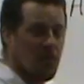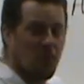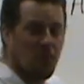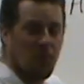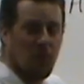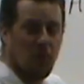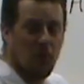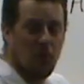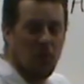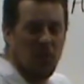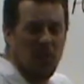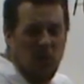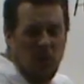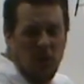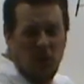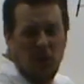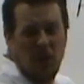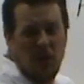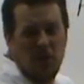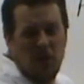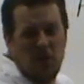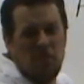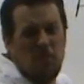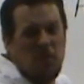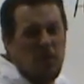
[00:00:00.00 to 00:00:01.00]
if we really
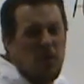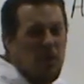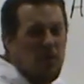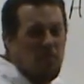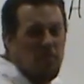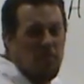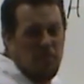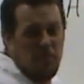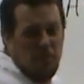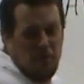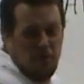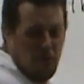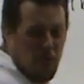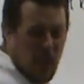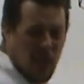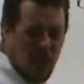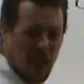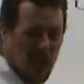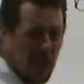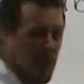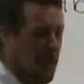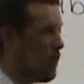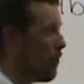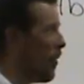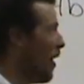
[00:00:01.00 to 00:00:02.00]
wanted to be
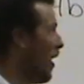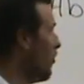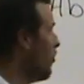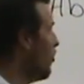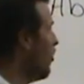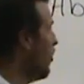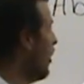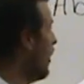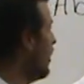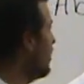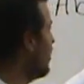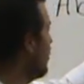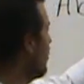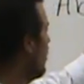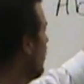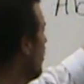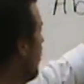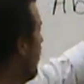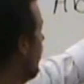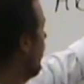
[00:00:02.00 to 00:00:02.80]
picky about this,